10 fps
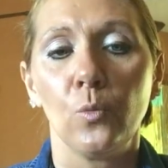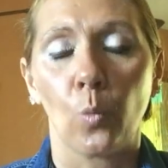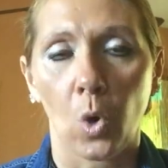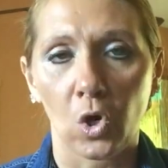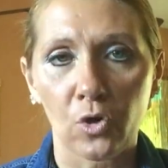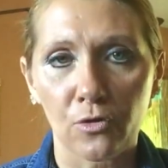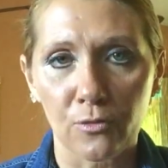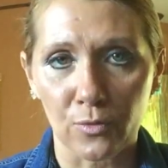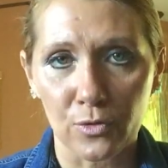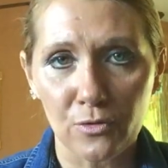work
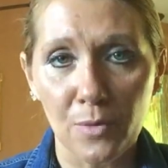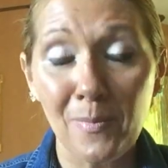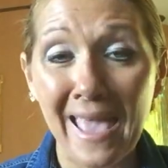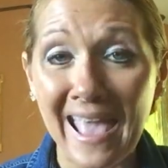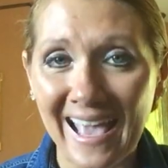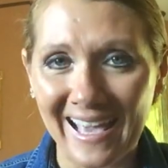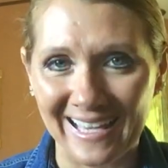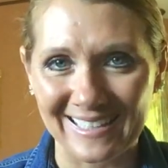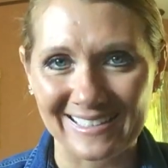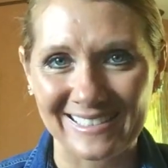through the
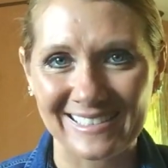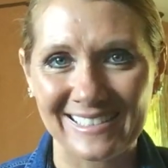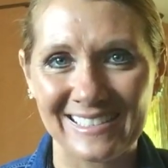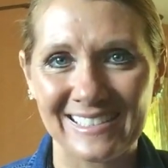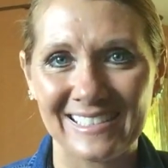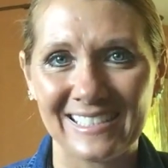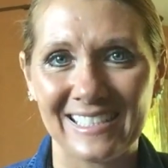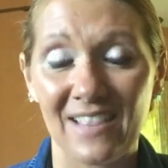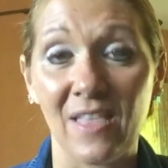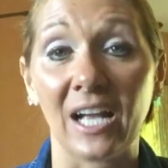pain
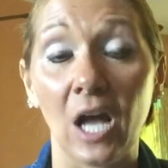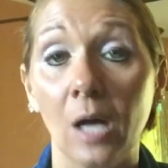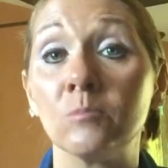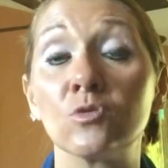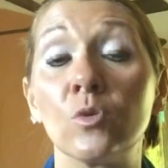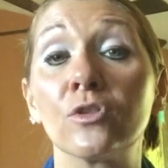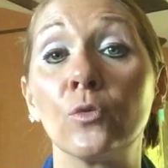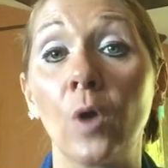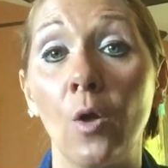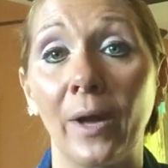that comes with
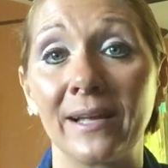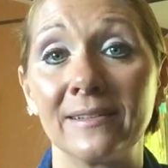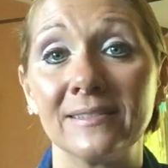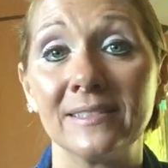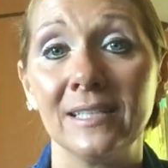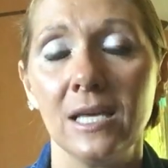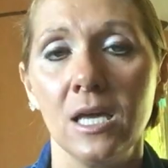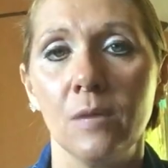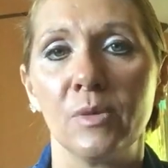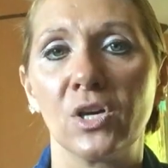growing
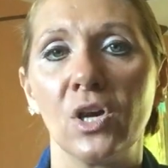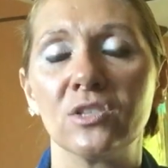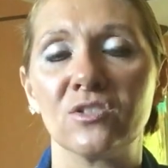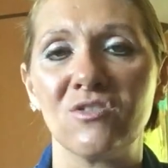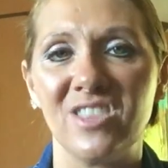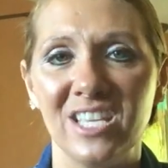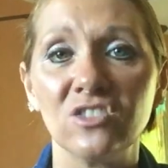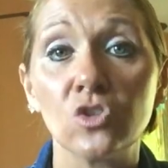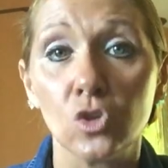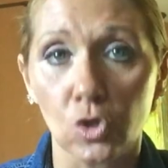because
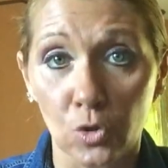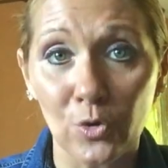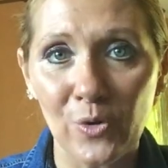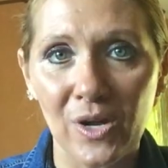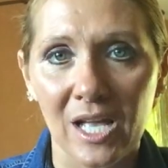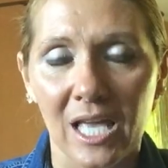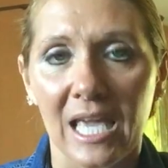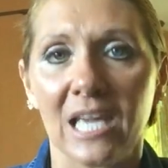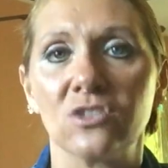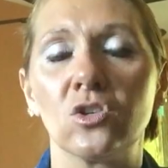this you
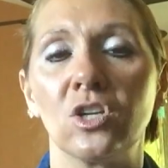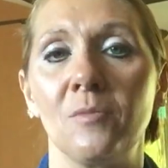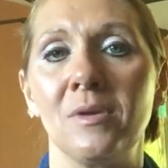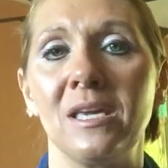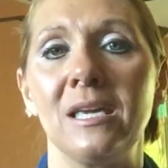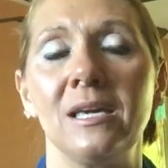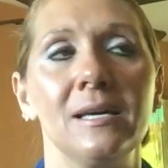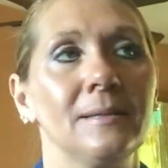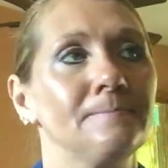is going to be